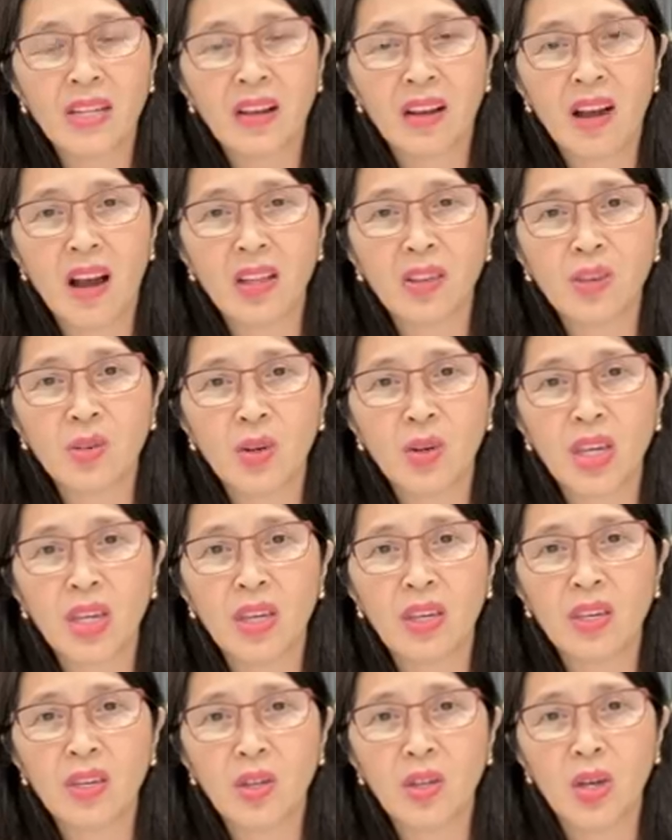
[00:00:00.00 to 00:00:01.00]
the
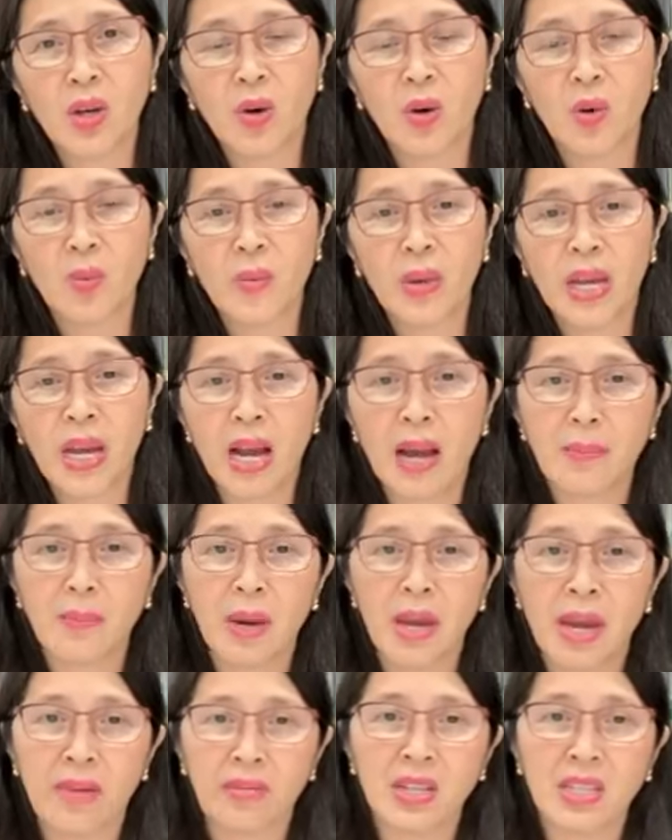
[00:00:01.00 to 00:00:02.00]
country,
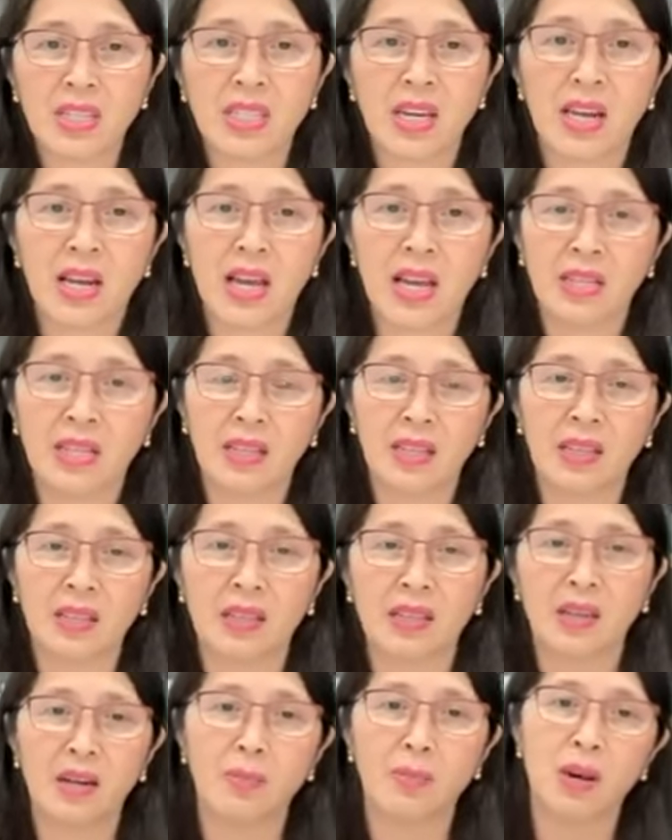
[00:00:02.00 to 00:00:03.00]
have the challenge in
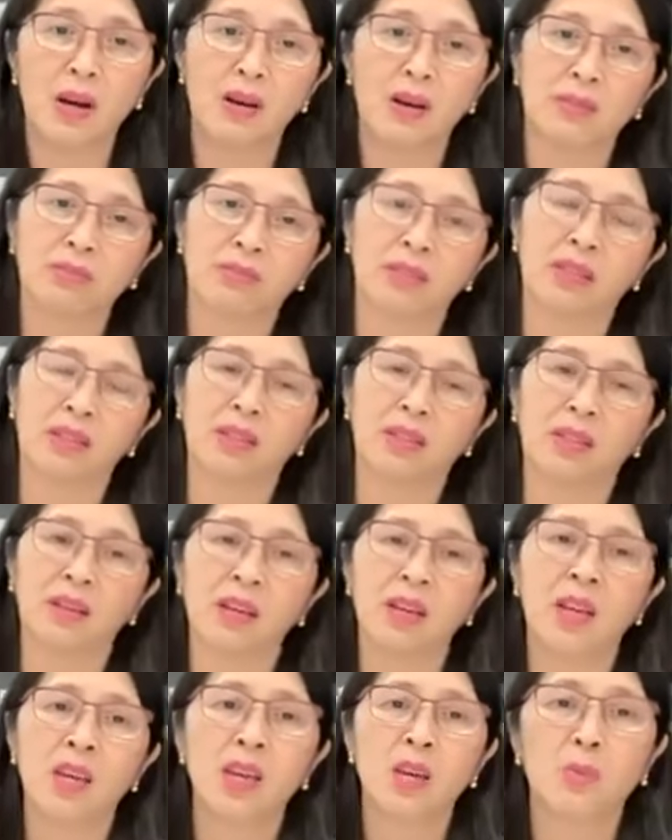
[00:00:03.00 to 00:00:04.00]
terms of
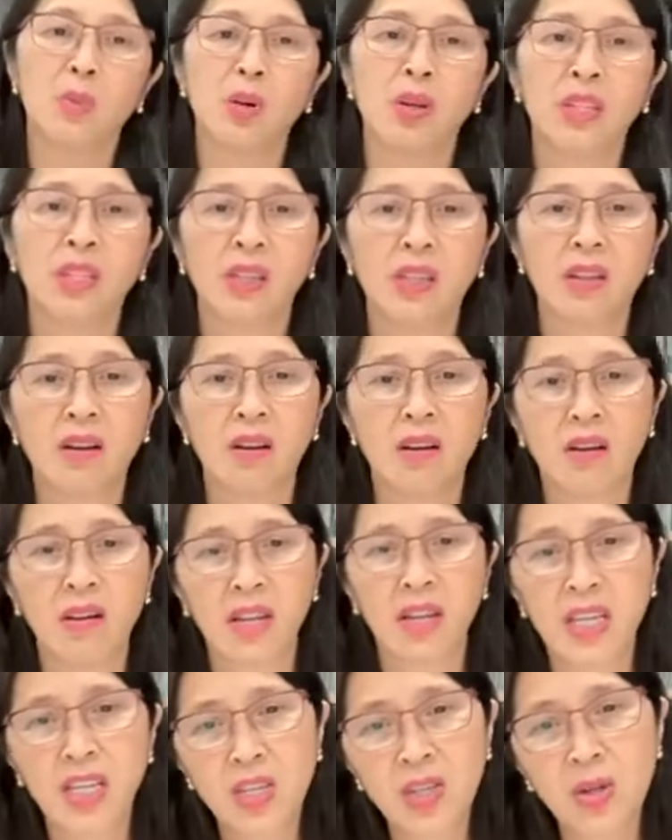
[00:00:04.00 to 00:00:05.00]
political
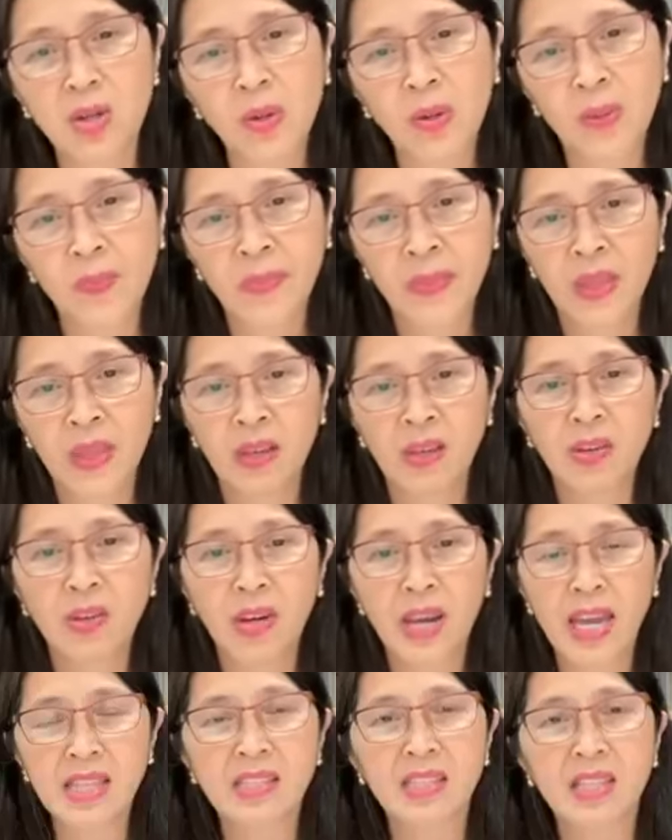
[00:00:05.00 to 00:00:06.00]
issue, you
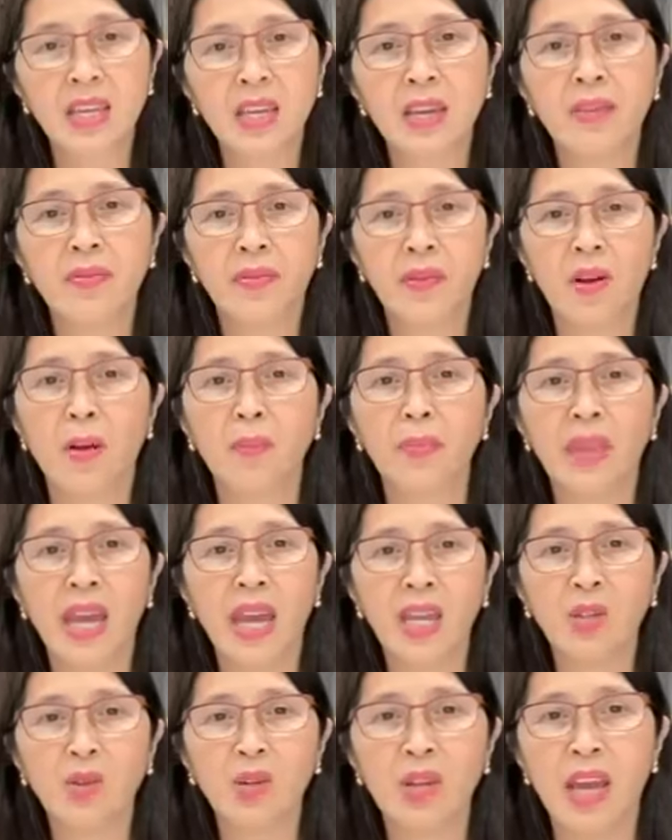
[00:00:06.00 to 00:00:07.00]
can see from
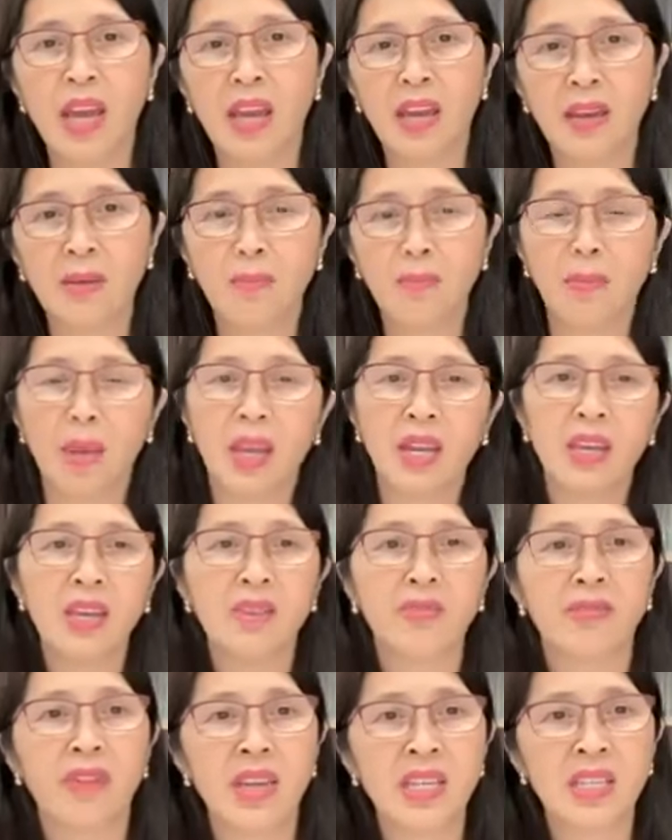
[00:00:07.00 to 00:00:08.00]
day to day, many
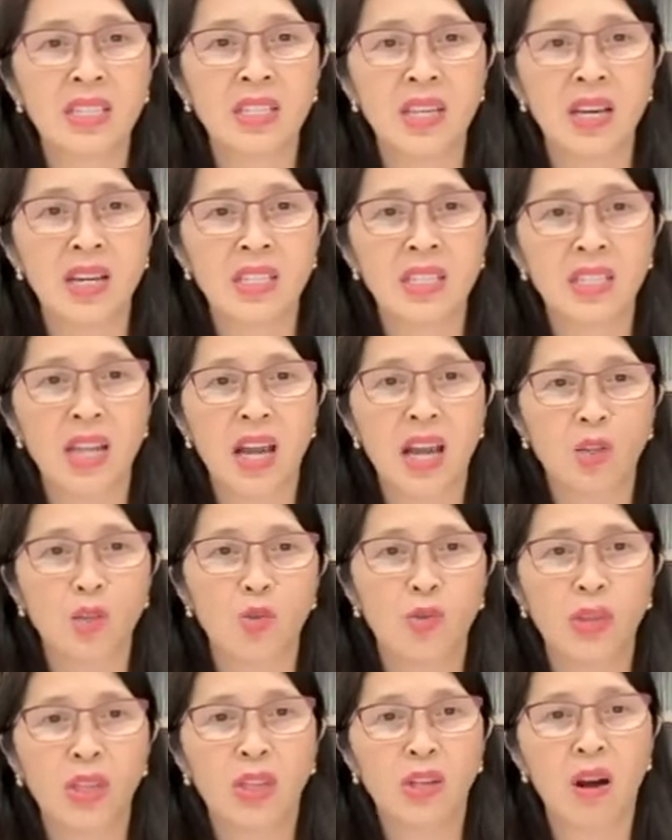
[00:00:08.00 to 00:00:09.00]
investors start
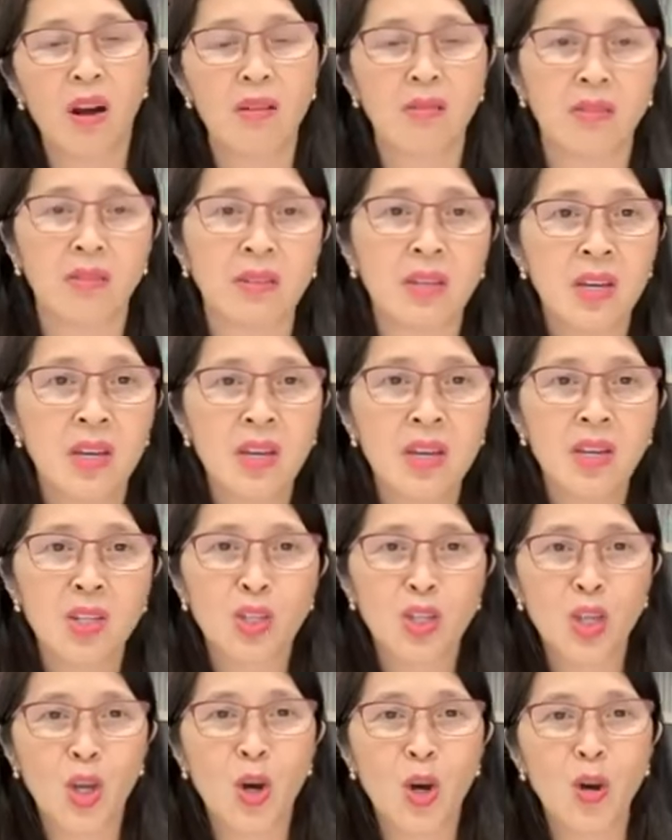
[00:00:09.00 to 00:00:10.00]
to withdraw.
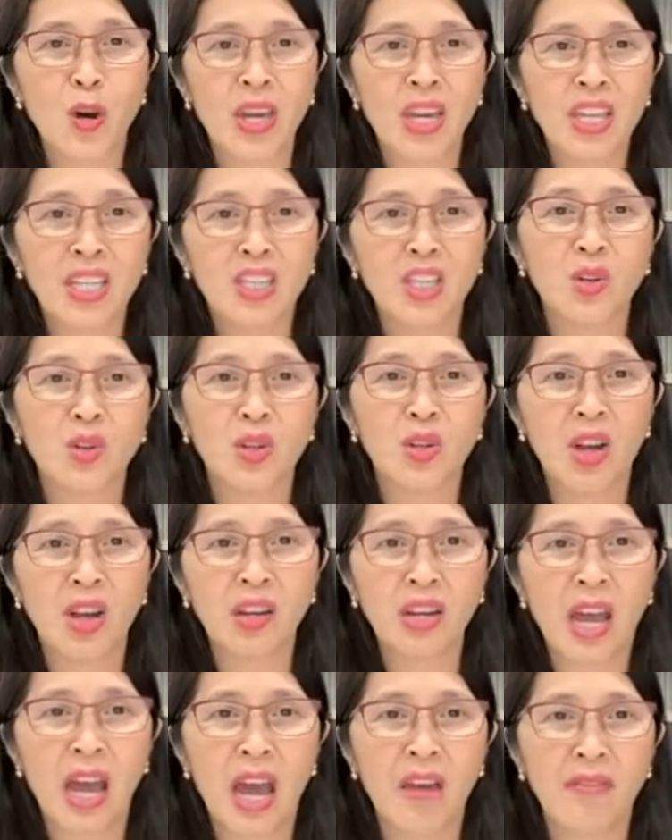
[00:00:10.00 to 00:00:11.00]
So if you
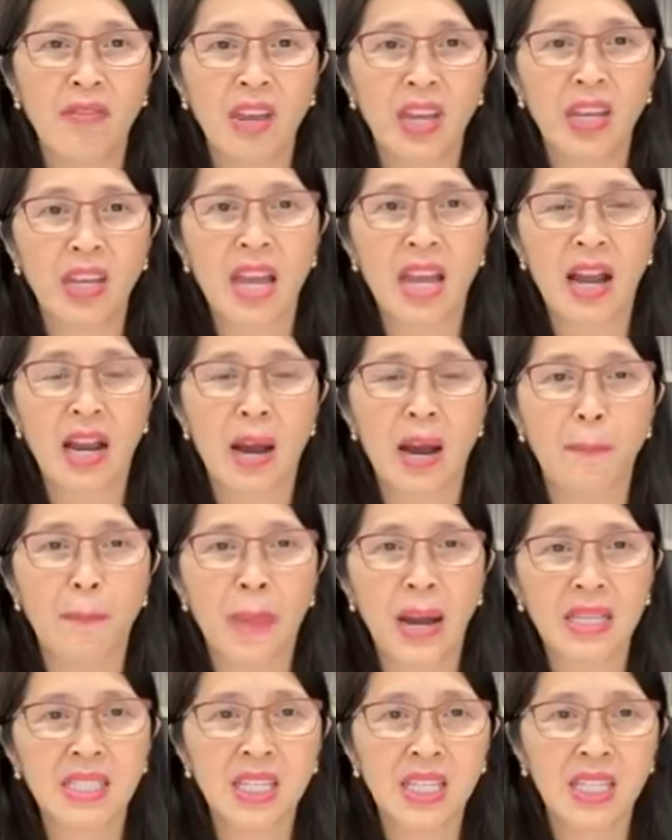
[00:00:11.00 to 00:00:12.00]
don't have enough
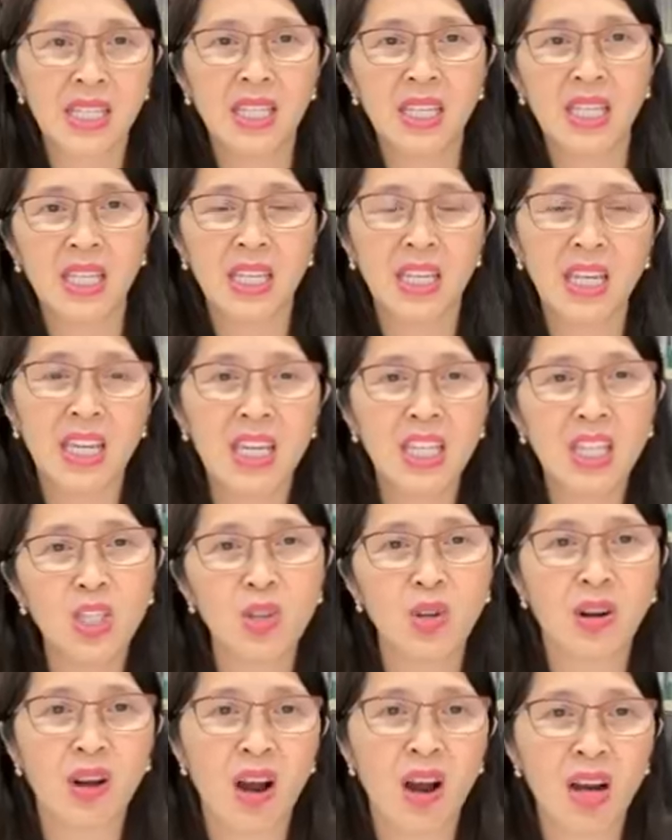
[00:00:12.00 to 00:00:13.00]
capacity in
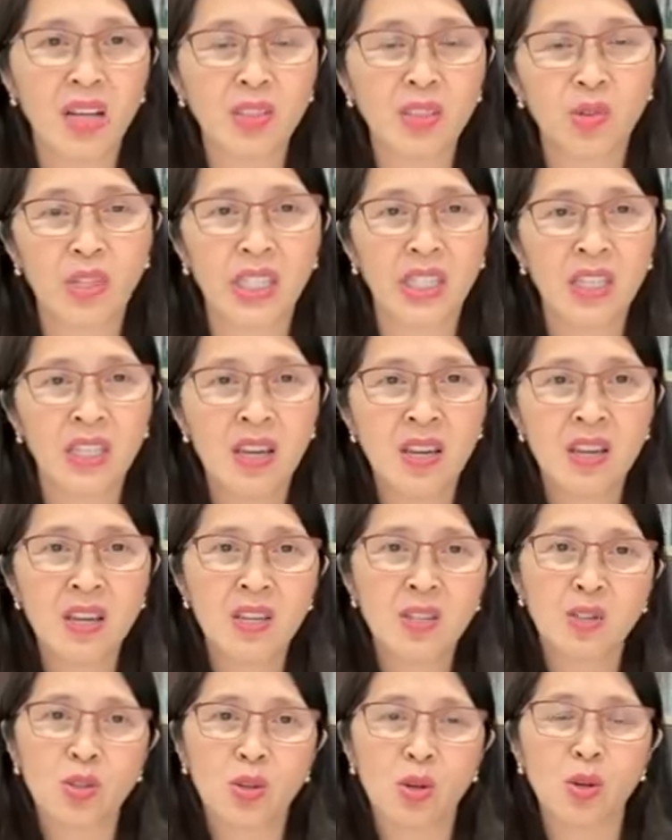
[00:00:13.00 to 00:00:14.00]
your country,
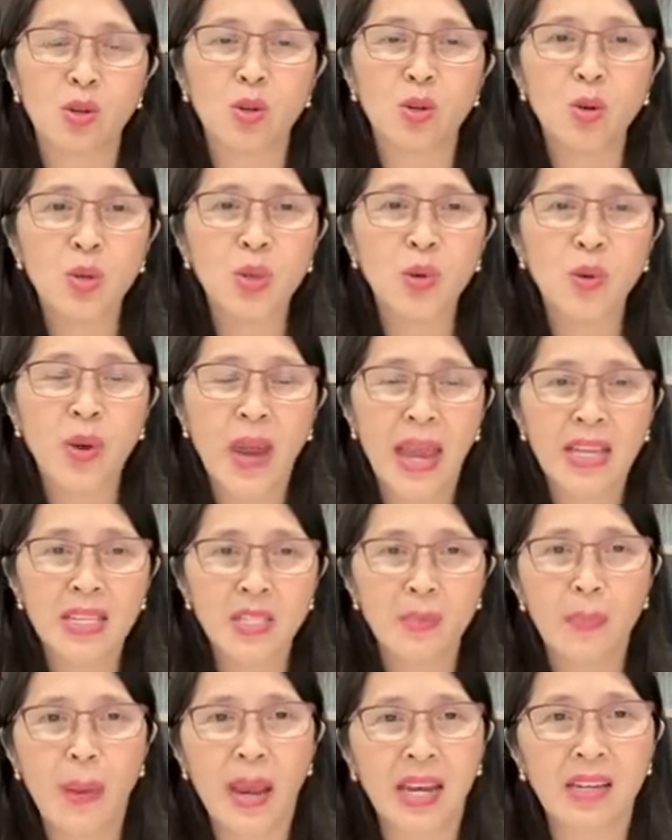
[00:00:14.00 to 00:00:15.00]
so do you
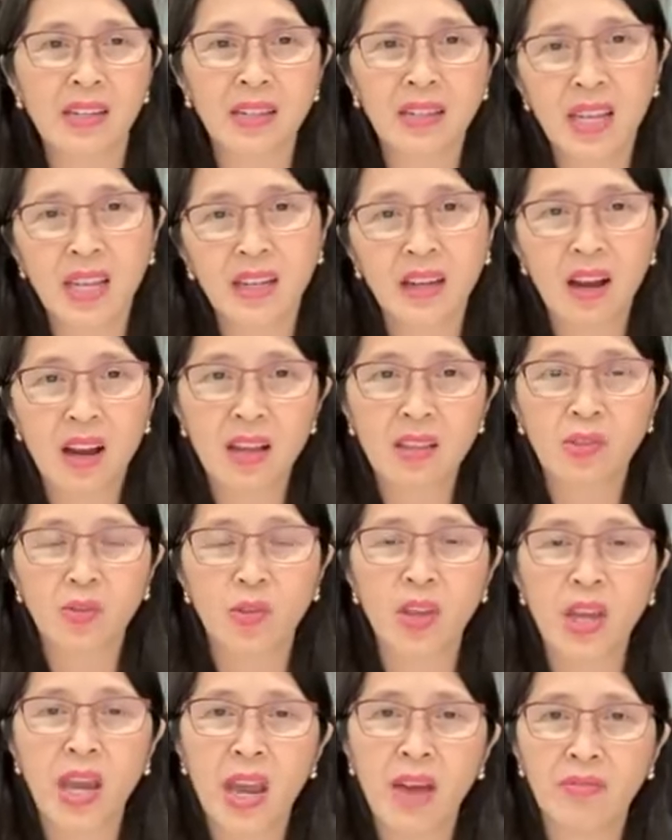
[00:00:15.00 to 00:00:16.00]
expect that the
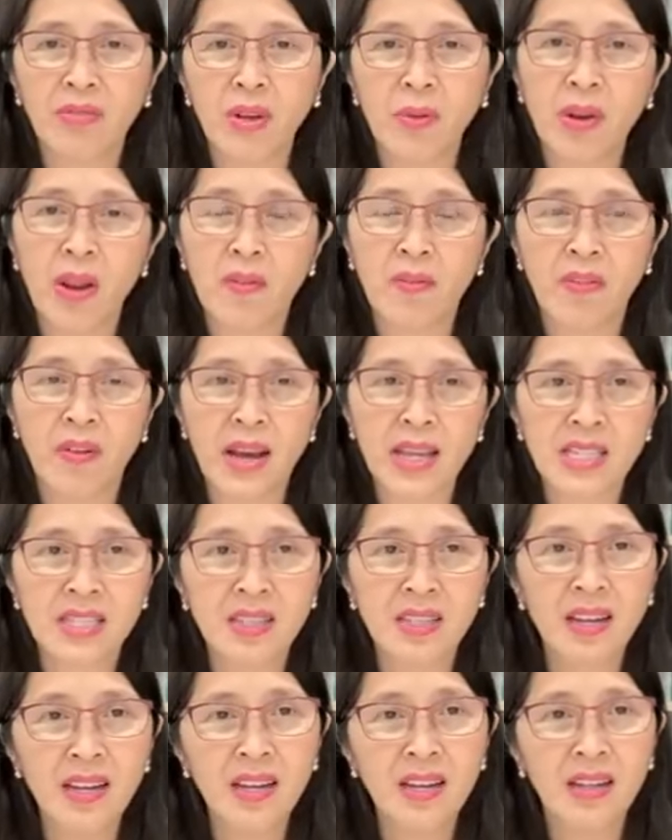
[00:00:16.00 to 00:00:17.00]
country have developed
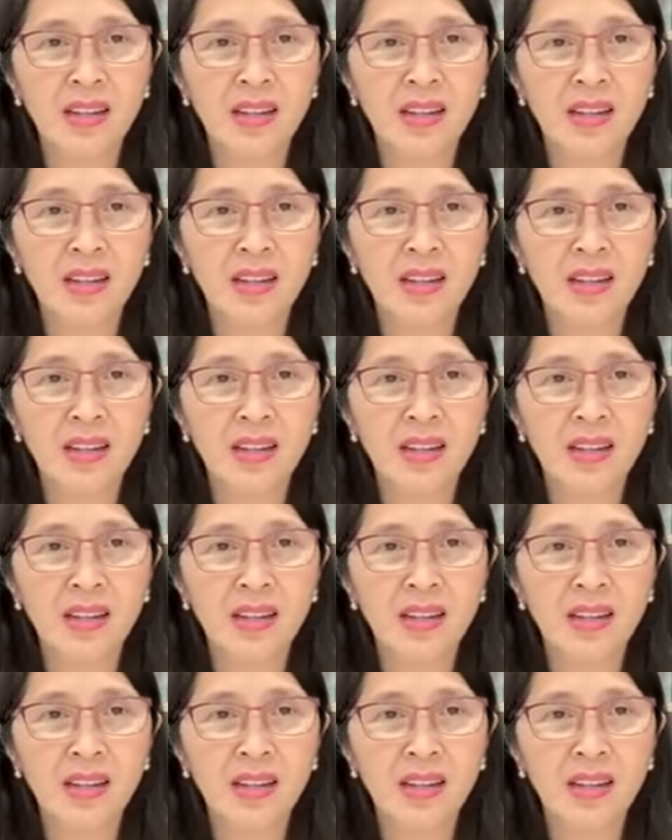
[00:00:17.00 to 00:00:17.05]
faster?